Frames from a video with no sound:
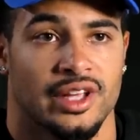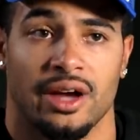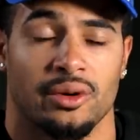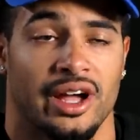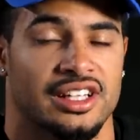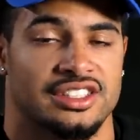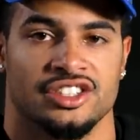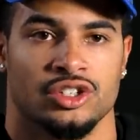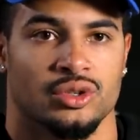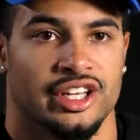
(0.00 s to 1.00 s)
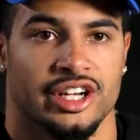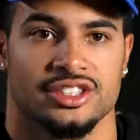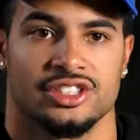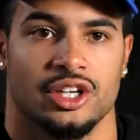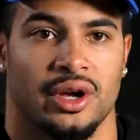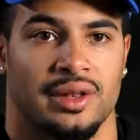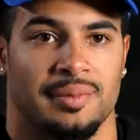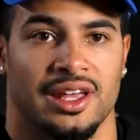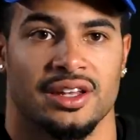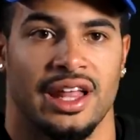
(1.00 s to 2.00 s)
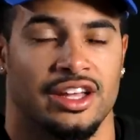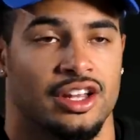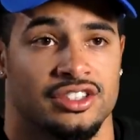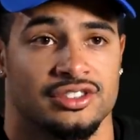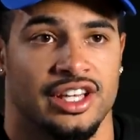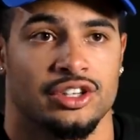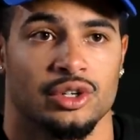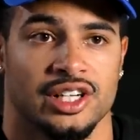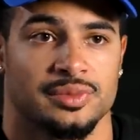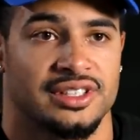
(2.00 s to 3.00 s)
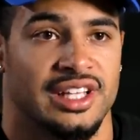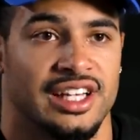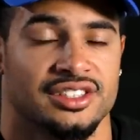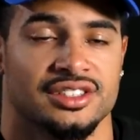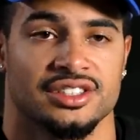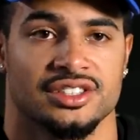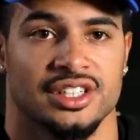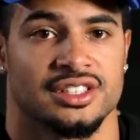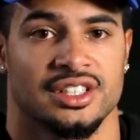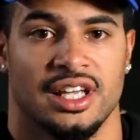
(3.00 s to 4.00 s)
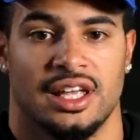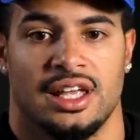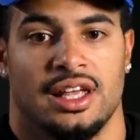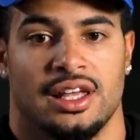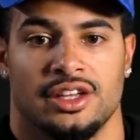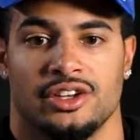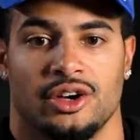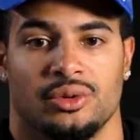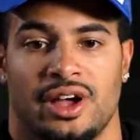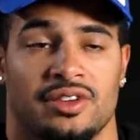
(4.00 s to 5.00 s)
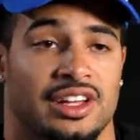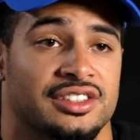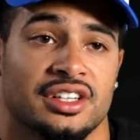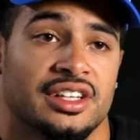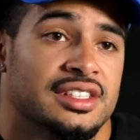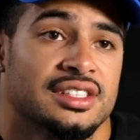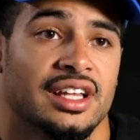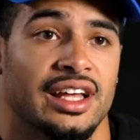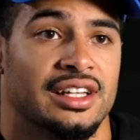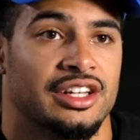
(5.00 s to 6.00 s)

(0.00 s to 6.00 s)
Yeah, right. It's the new year, so I mean, like like you said, new expectations is just you know, every, it's a clean slate.